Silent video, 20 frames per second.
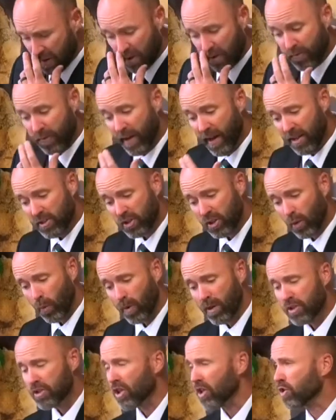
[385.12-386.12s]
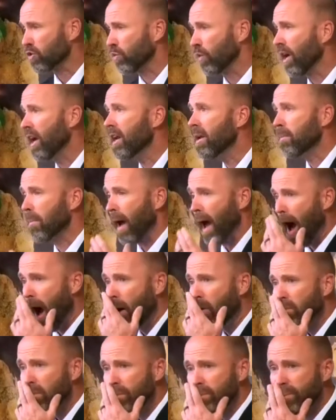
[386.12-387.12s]
events that we just read
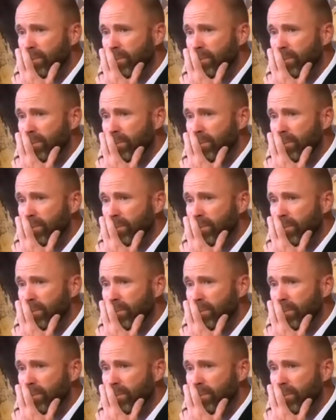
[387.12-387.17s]
about